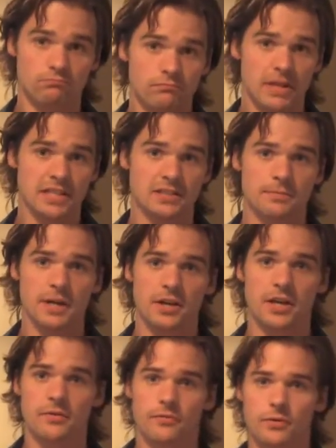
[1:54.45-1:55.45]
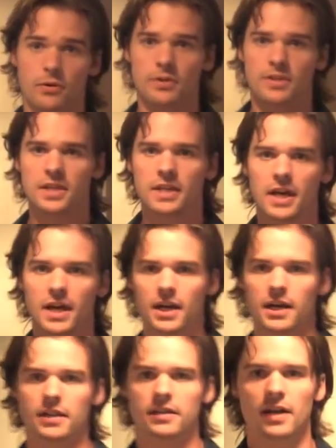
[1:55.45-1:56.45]
that's about it for the,
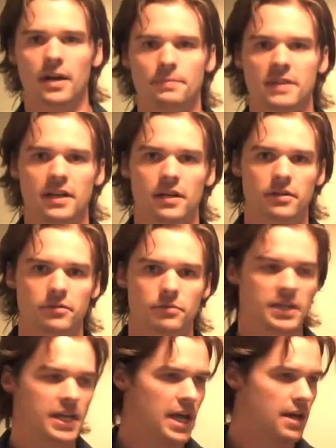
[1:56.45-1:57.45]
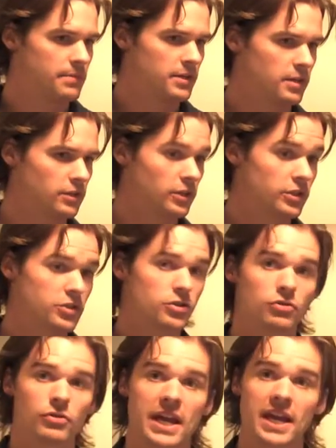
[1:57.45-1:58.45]
uh, the update on the rehab here. It looks
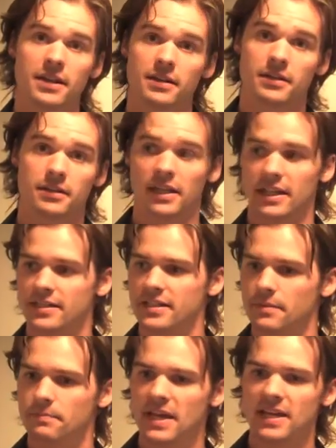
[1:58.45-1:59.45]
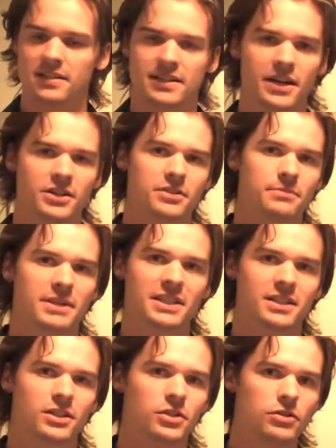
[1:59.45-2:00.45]
great. Like I said, paint and texture makes a
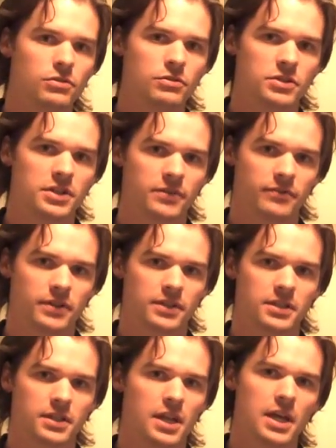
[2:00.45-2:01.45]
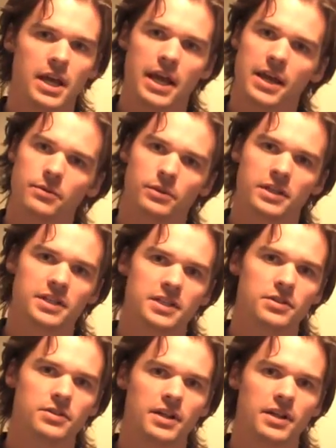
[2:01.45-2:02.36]
huge difference and we'll continue to